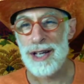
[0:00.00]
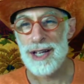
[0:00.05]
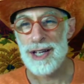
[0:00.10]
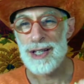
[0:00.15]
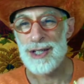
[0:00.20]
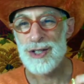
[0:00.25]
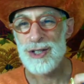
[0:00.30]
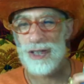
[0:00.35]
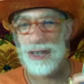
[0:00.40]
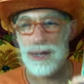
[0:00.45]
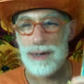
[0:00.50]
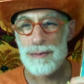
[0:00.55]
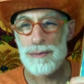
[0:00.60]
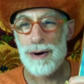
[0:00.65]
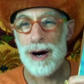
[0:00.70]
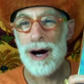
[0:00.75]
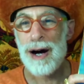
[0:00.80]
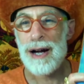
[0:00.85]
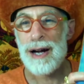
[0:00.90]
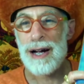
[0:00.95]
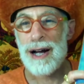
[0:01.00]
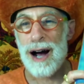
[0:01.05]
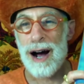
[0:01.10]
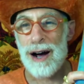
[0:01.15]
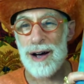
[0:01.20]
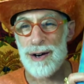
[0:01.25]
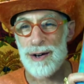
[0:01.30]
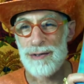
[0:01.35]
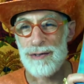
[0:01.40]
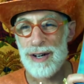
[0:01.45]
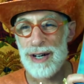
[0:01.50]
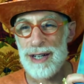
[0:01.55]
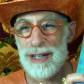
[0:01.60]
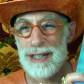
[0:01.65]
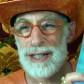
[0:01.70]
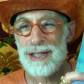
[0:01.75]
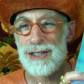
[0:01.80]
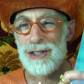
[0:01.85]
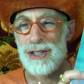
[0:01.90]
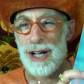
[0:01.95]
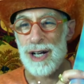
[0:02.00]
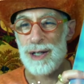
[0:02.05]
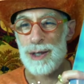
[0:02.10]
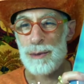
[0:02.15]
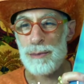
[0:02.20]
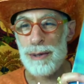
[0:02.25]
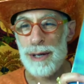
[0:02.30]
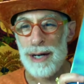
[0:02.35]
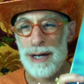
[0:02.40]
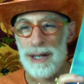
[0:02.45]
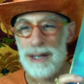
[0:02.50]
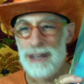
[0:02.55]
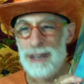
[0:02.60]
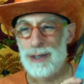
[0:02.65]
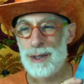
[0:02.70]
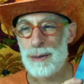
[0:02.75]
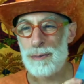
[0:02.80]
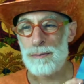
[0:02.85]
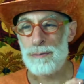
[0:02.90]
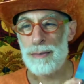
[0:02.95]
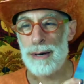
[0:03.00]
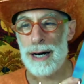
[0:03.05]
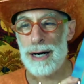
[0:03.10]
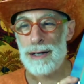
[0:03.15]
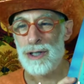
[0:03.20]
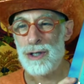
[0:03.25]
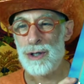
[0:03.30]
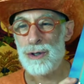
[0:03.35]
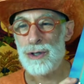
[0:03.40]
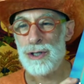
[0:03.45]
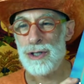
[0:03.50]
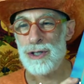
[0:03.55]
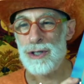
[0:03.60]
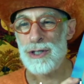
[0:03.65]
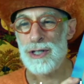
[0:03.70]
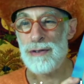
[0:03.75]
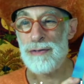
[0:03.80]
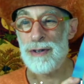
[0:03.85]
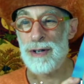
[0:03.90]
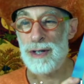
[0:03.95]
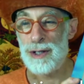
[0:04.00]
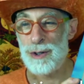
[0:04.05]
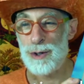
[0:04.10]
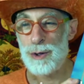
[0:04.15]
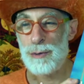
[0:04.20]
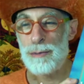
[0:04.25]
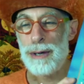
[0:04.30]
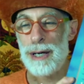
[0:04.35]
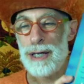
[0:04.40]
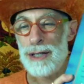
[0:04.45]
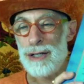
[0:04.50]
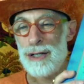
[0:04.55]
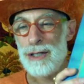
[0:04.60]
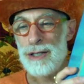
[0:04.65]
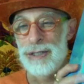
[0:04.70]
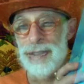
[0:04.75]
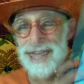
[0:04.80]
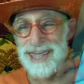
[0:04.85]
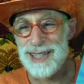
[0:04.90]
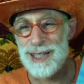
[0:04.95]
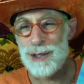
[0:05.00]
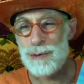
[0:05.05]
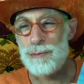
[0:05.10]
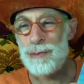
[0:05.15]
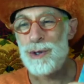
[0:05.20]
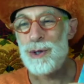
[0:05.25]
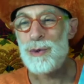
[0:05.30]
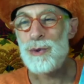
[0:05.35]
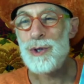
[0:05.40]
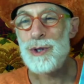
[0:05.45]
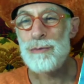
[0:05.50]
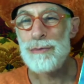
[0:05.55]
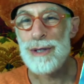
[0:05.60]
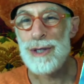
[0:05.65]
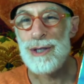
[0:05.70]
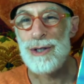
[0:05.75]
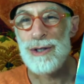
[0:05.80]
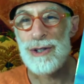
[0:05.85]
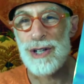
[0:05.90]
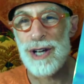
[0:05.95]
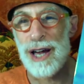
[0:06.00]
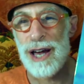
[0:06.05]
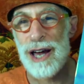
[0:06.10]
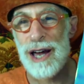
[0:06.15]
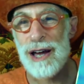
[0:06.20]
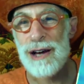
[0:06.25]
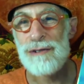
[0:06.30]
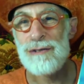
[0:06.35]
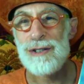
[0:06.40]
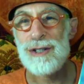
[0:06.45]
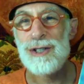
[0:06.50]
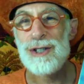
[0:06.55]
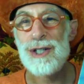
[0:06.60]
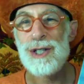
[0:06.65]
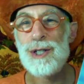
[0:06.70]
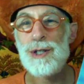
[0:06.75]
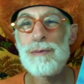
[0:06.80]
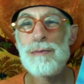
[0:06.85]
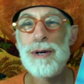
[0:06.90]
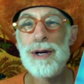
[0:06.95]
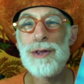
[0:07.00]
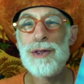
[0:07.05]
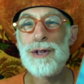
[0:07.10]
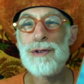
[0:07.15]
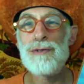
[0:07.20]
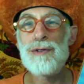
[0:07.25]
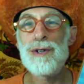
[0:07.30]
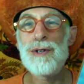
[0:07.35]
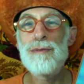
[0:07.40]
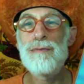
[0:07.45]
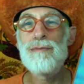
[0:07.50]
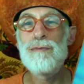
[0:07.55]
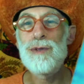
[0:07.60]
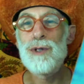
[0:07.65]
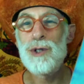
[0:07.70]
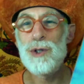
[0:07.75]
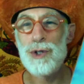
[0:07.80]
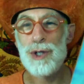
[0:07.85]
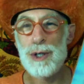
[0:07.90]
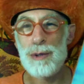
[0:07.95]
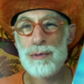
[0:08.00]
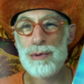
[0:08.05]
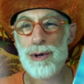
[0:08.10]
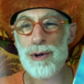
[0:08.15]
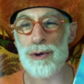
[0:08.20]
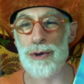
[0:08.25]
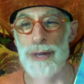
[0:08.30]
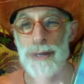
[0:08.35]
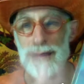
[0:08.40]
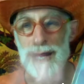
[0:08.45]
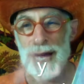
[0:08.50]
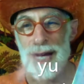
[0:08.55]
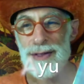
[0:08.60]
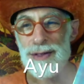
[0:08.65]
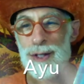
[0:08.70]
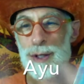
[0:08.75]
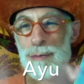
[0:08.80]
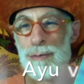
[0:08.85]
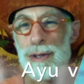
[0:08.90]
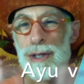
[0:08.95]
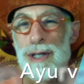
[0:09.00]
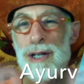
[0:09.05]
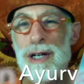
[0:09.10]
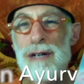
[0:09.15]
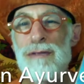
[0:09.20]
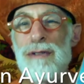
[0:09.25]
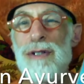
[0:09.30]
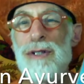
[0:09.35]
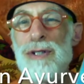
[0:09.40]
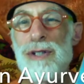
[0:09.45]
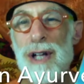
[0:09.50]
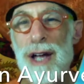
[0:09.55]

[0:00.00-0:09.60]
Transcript: is my Ayurveda Encyclopedia. It's about close to 700 pages. This book we'll be using every single month of the two-year program. And this book covers